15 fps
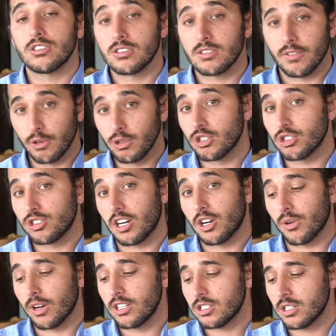future
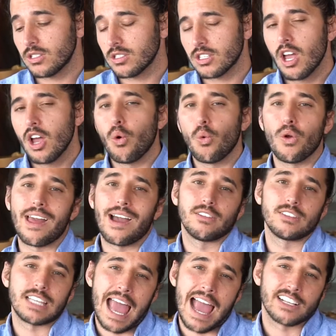generations without
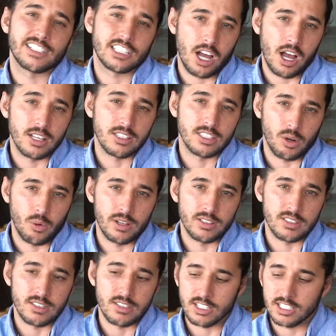tax
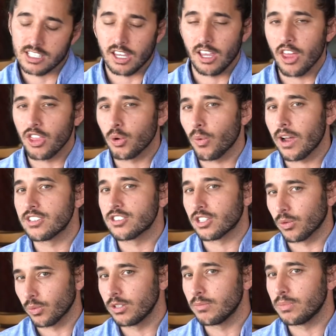consequences, because otherwise there
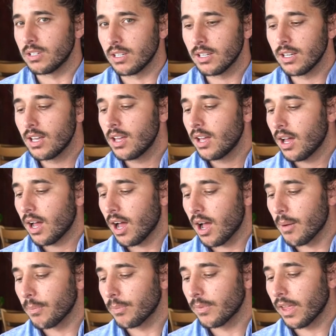would be
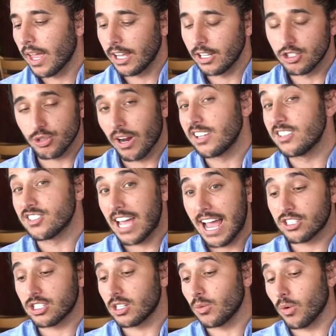a
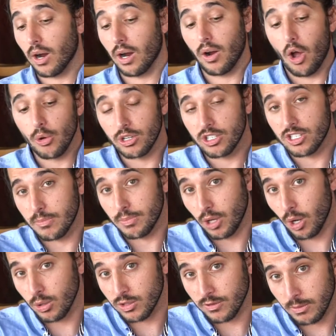transaction where ownership
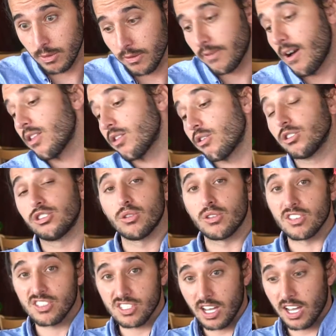goes from the father to the
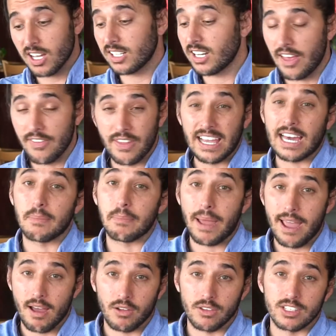son, and they got to
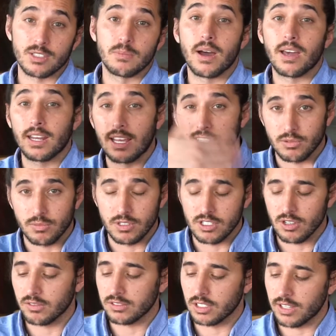pay all this money as a
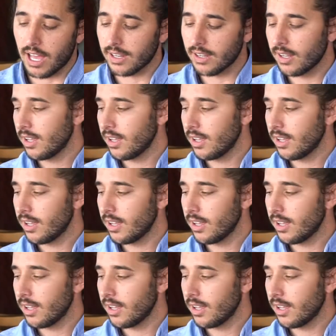result of that.